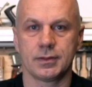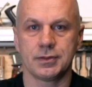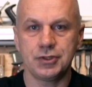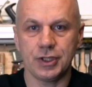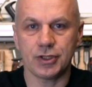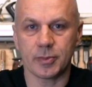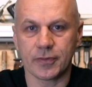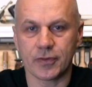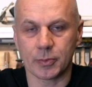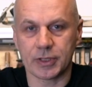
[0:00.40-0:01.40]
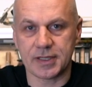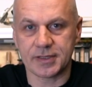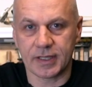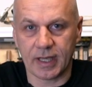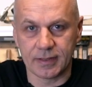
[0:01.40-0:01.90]
Dzień dobry from
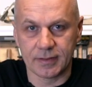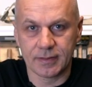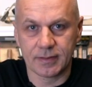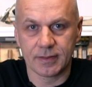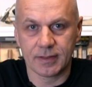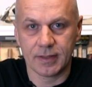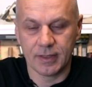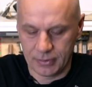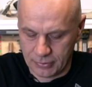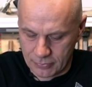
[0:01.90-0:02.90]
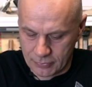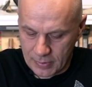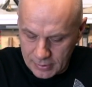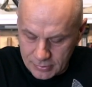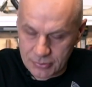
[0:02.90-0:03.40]
Gdańsk again. Your
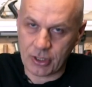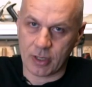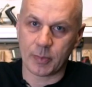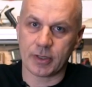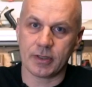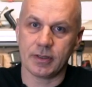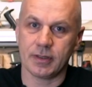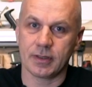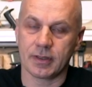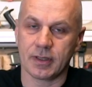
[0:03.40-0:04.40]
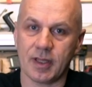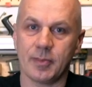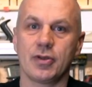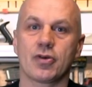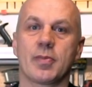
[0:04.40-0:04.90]
runner sharpener can
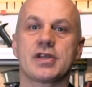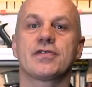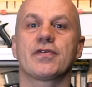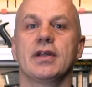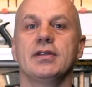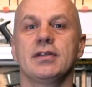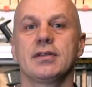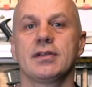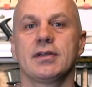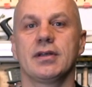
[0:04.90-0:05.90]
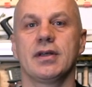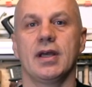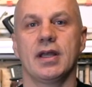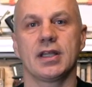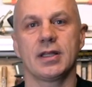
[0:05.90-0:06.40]
be your best friend
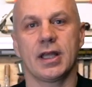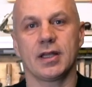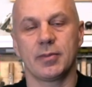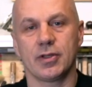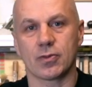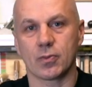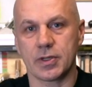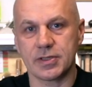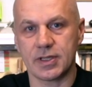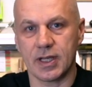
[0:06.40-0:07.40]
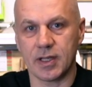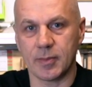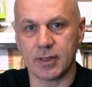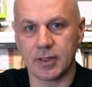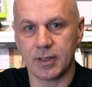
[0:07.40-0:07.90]
and can be your worst
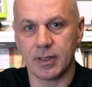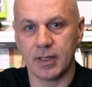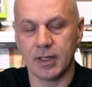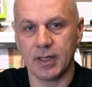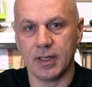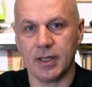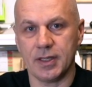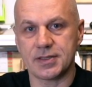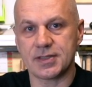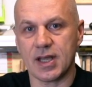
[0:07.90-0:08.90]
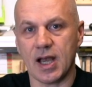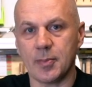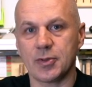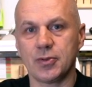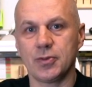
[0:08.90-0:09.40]
enemy. It's
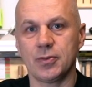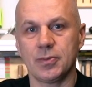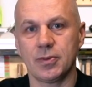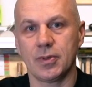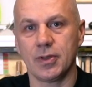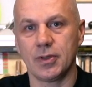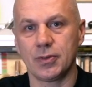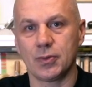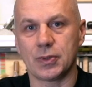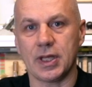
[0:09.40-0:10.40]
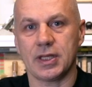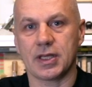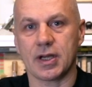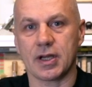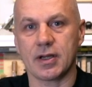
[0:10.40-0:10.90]
up to you to take
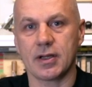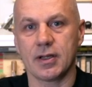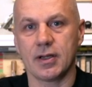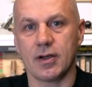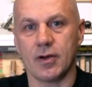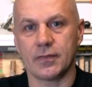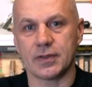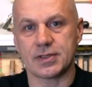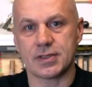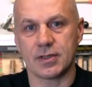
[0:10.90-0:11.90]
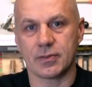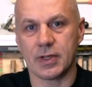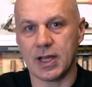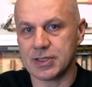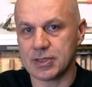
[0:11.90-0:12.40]
care of this
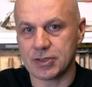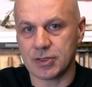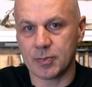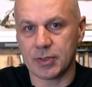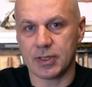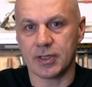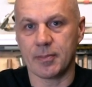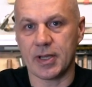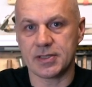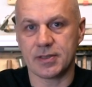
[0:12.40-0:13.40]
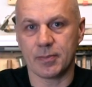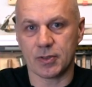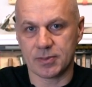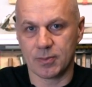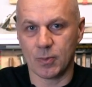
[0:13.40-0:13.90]
relationship in the best
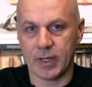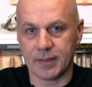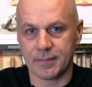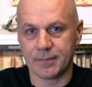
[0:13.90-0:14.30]
possible way.